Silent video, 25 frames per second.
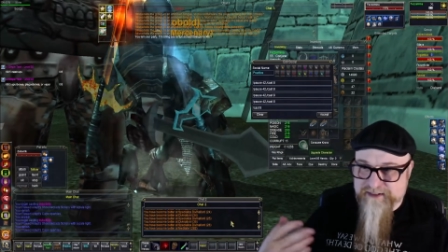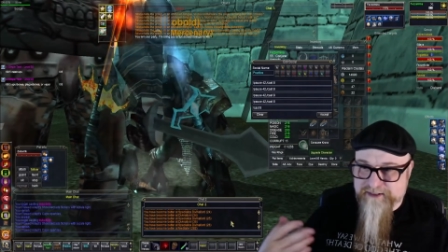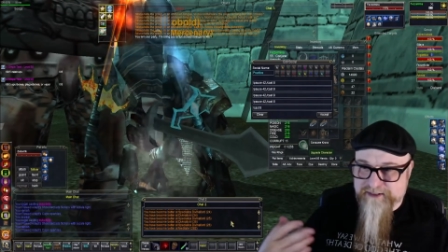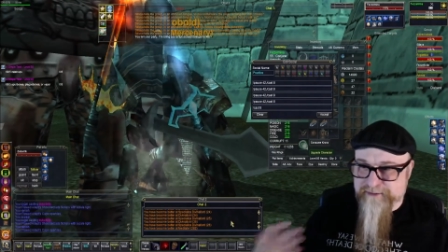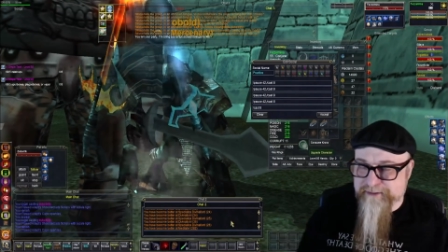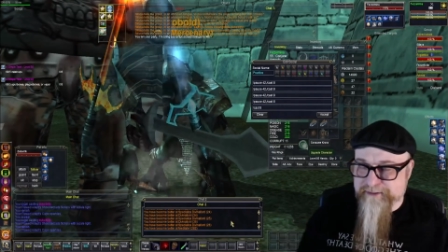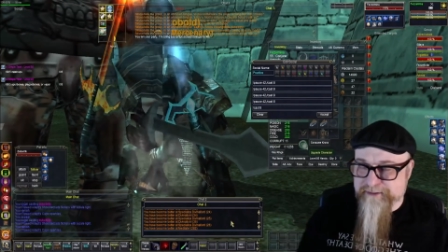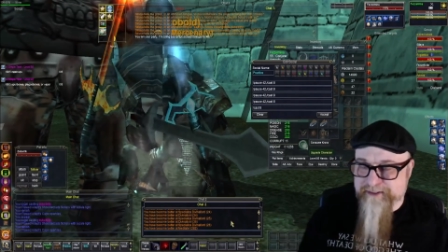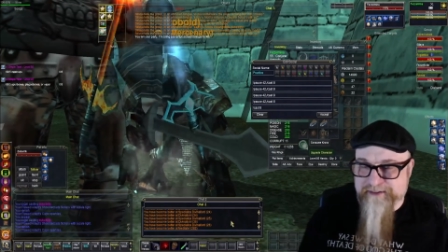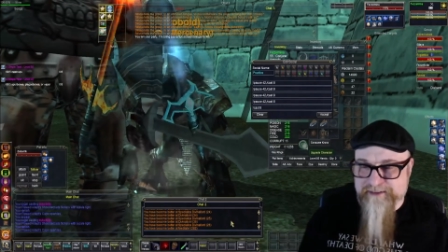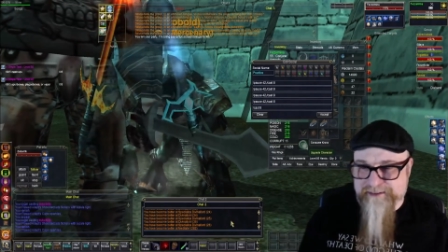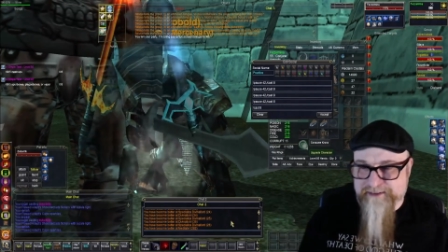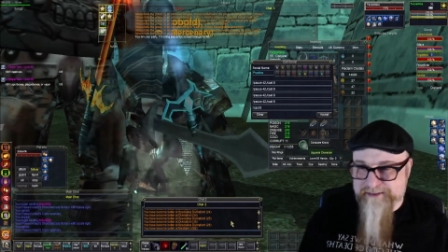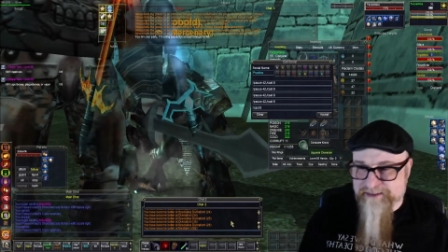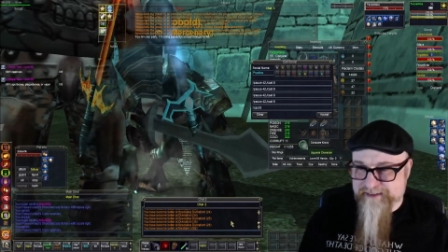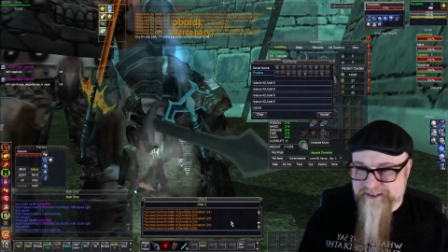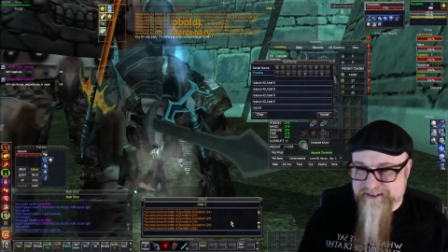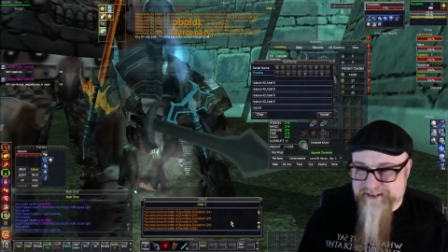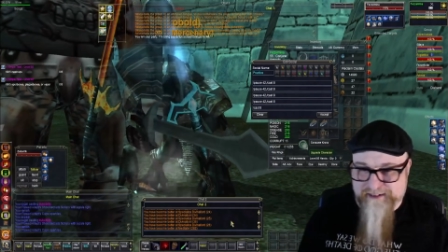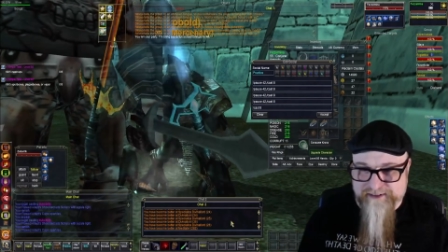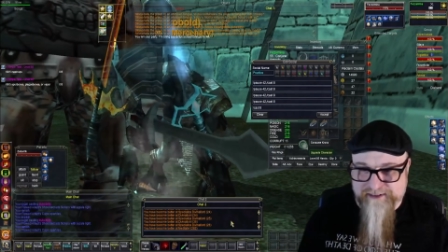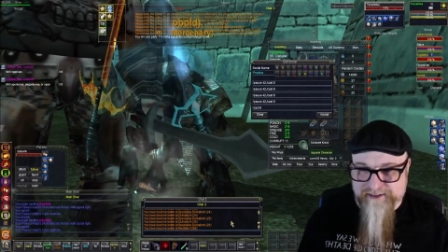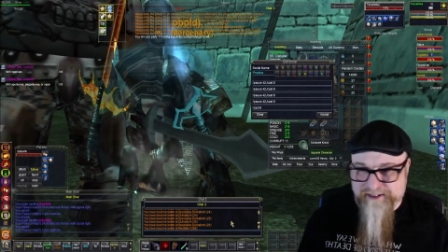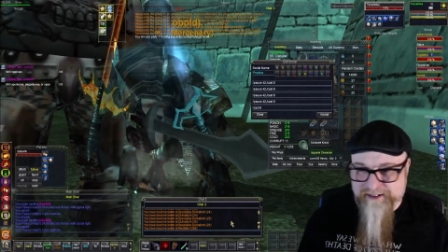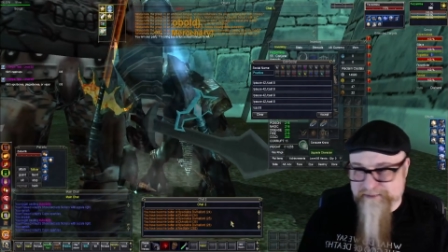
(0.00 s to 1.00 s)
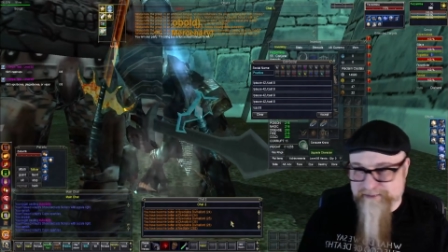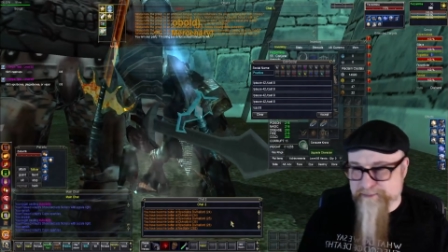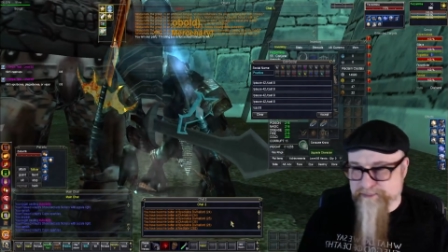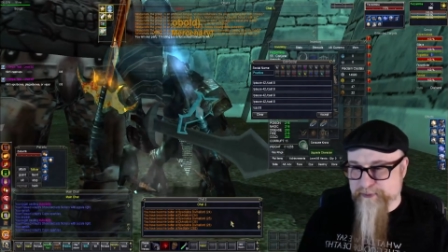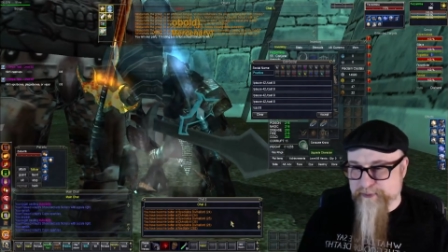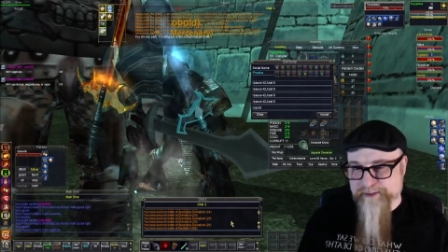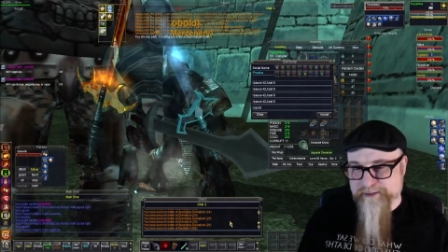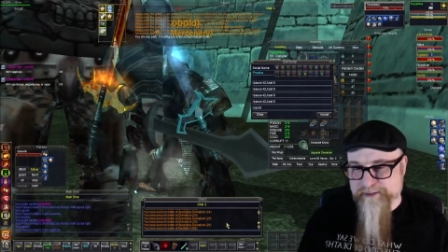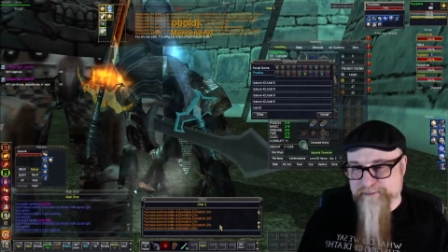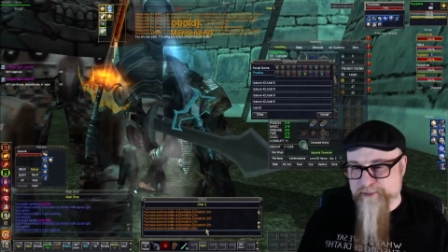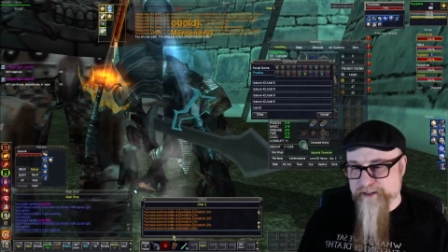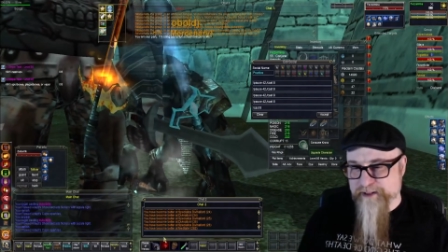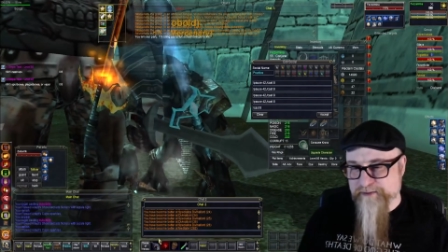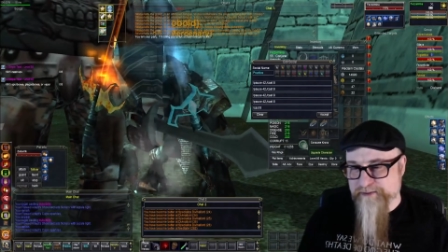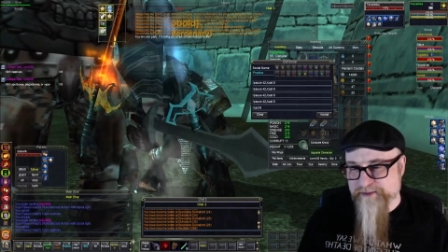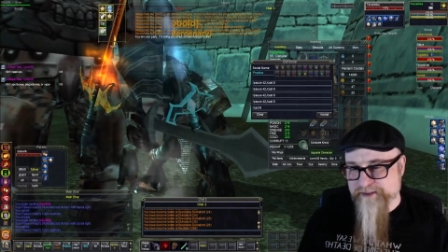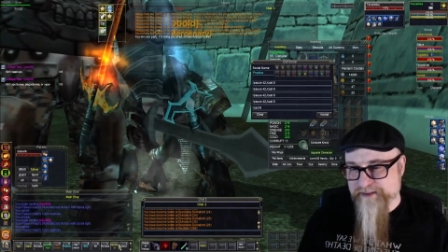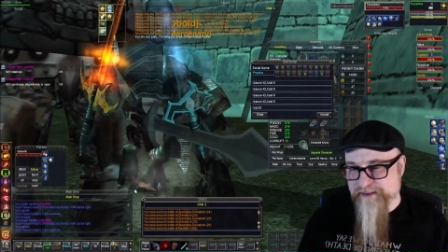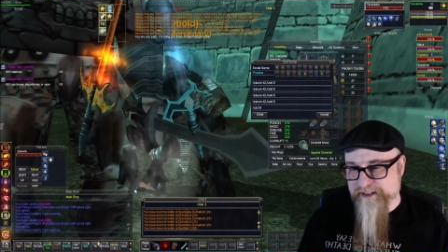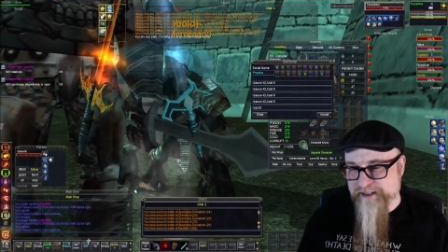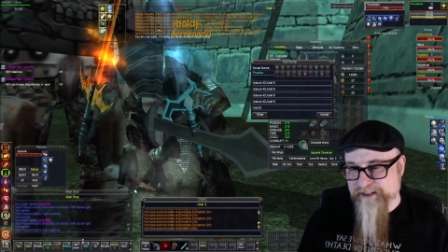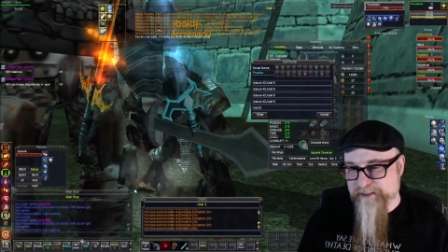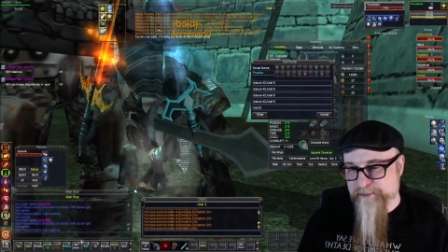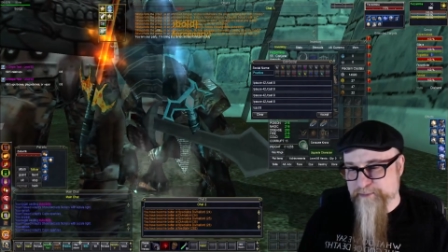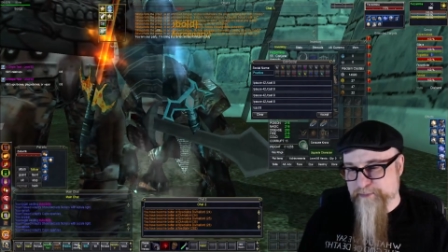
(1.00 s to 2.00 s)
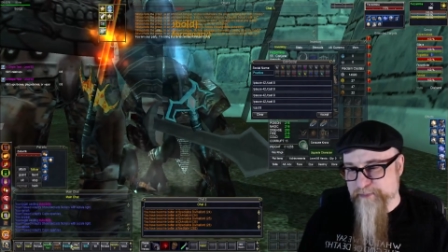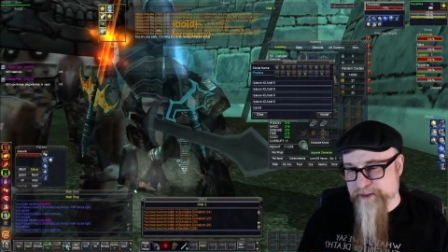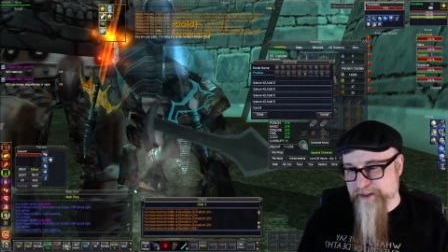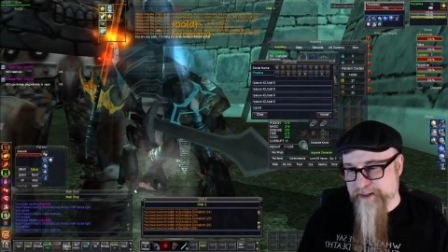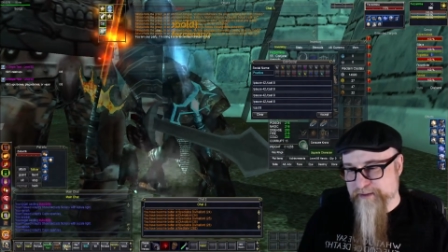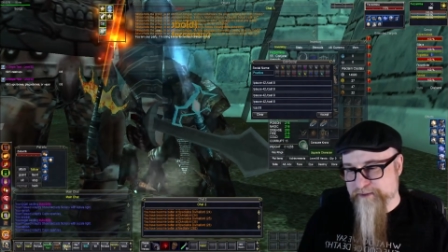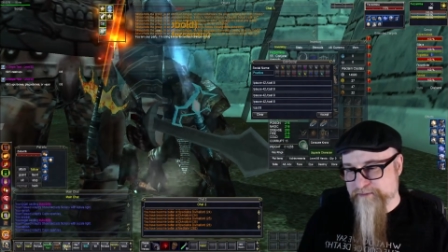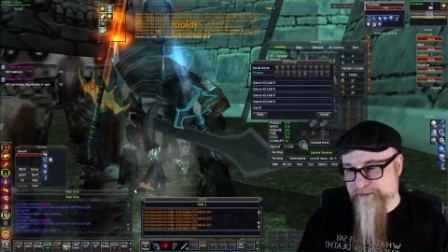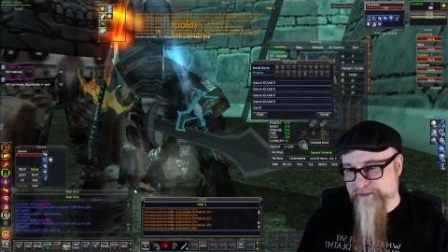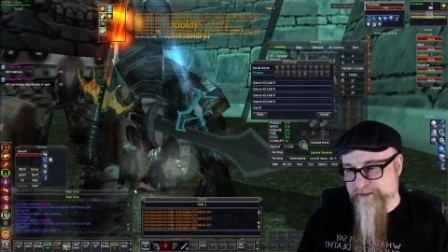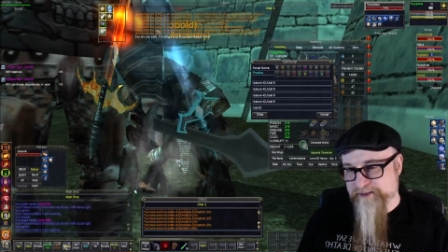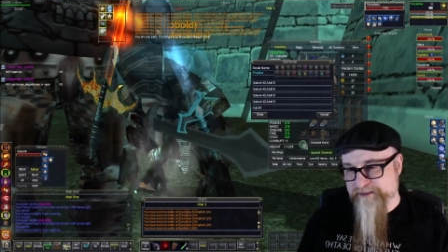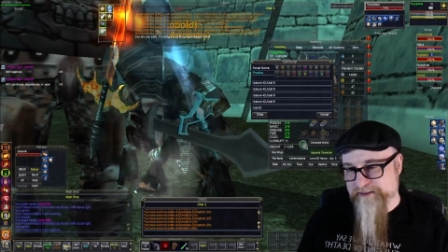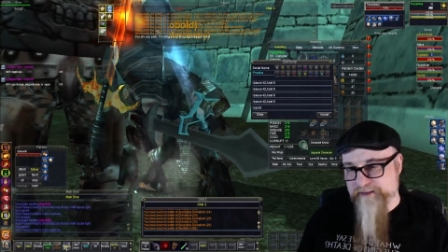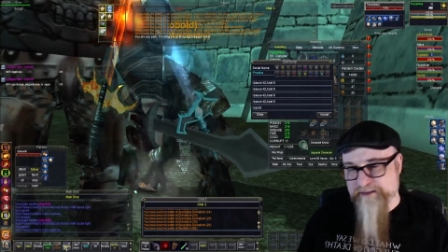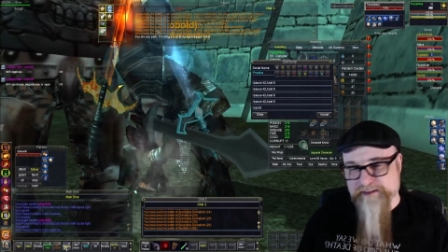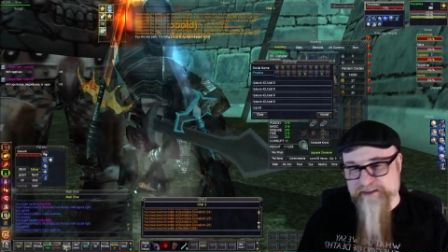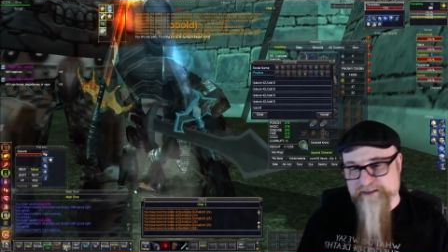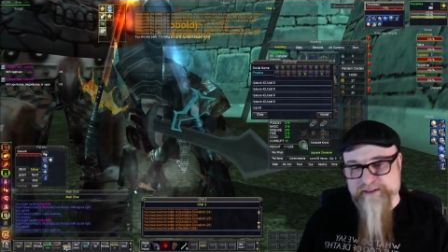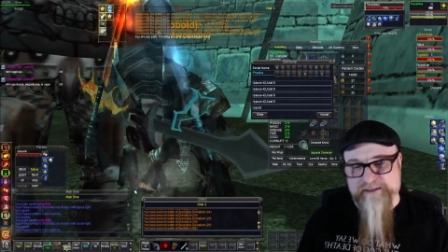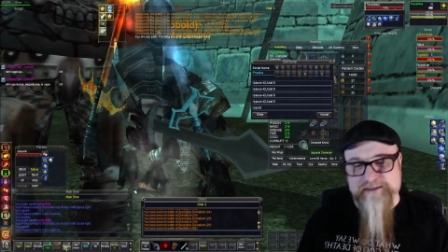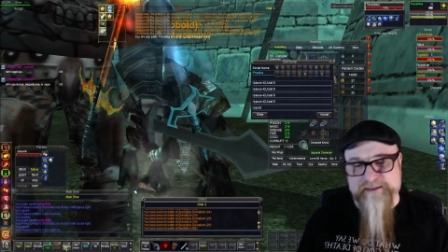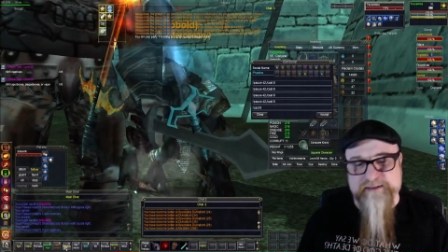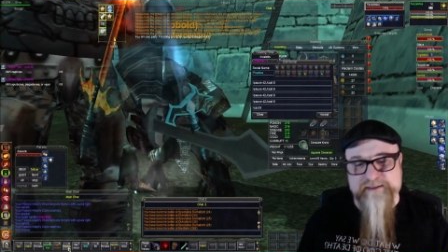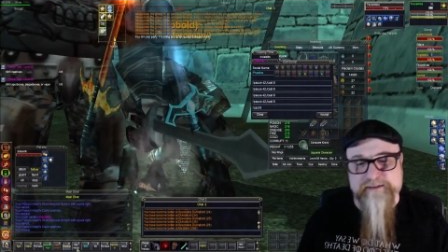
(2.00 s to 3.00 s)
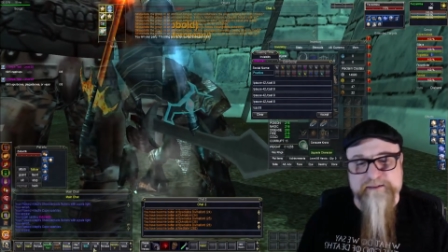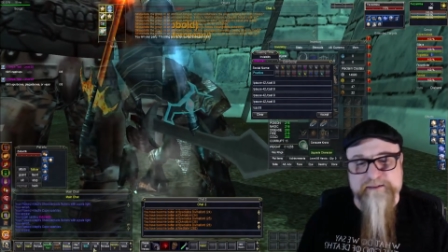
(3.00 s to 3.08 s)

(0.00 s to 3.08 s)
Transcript: where their hit point buffs keep uh, fizzling.